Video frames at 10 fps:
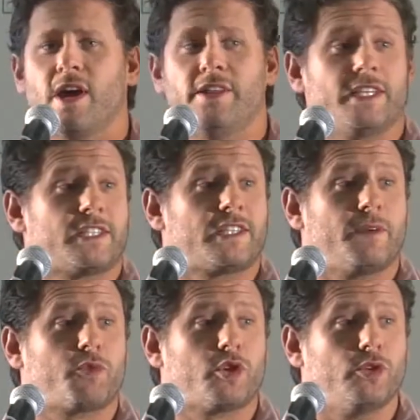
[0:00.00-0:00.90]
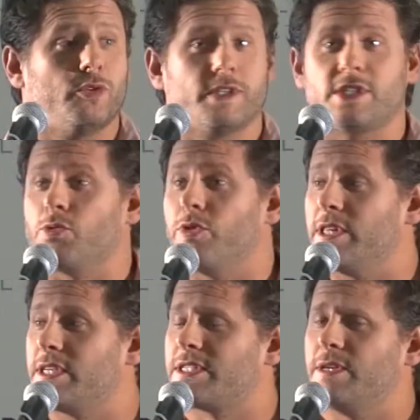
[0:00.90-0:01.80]
And then step two is a
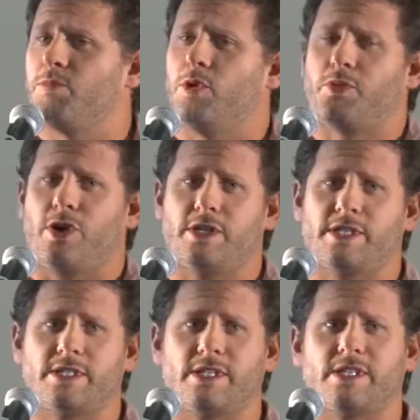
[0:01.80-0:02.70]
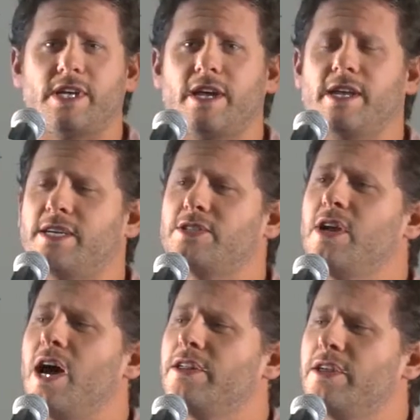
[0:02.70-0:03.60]
really simple process. It's taken us
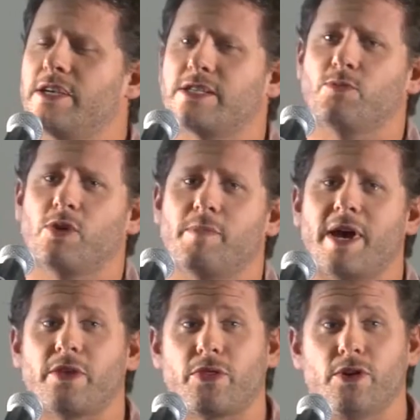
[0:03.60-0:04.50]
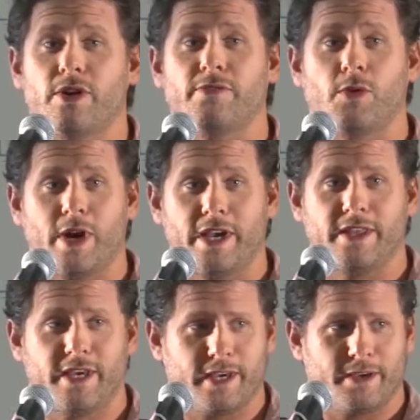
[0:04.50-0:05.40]
nine years and we're about a third of the way
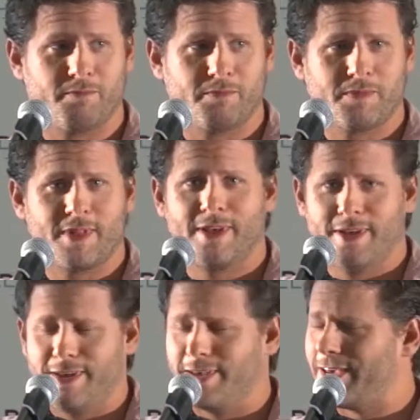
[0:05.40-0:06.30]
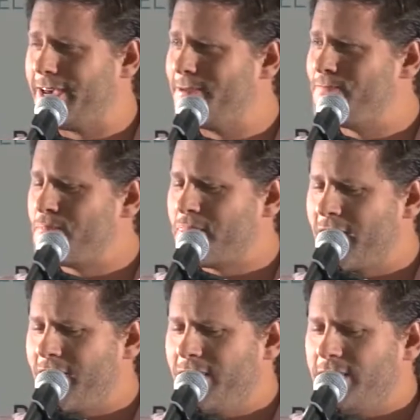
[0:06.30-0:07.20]
there. Okay?
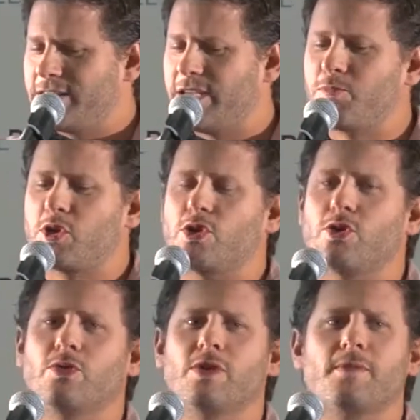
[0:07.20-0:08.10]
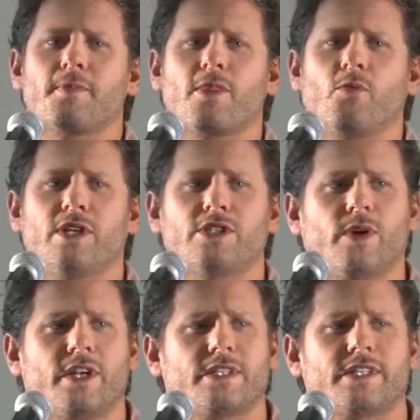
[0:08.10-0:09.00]
Step two, once
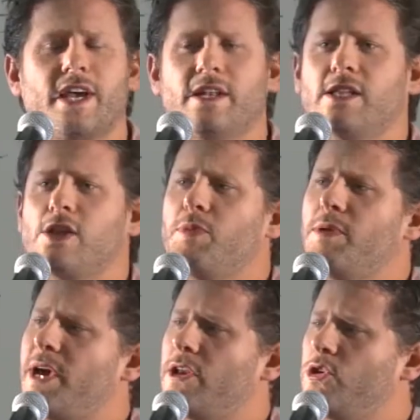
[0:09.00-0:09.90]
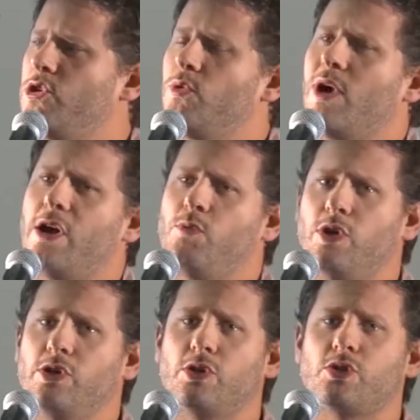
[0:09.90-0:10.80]
you understand a little bit about who you are and
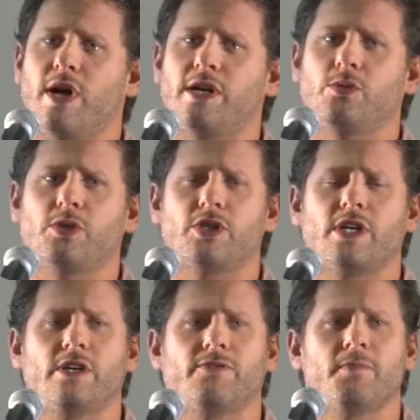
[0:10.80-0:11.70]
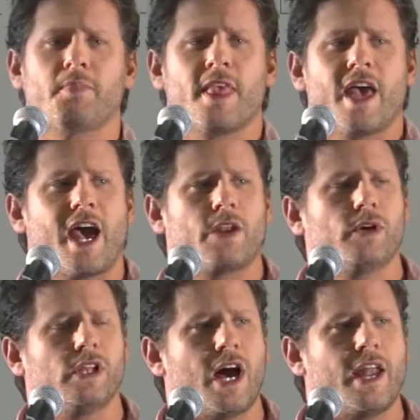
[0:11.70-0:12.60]
what you're trying to achieve, how do
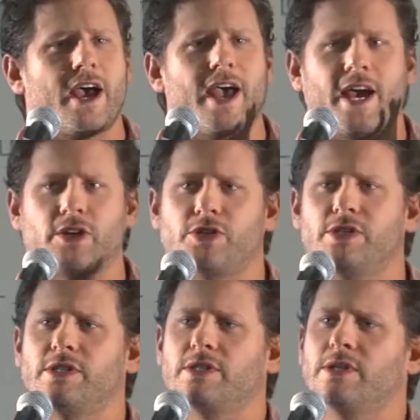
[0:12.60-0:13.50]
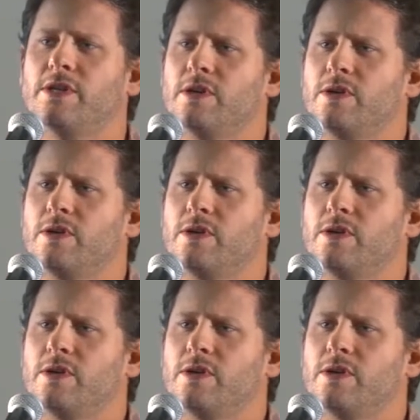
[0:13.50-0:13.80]
we align our actions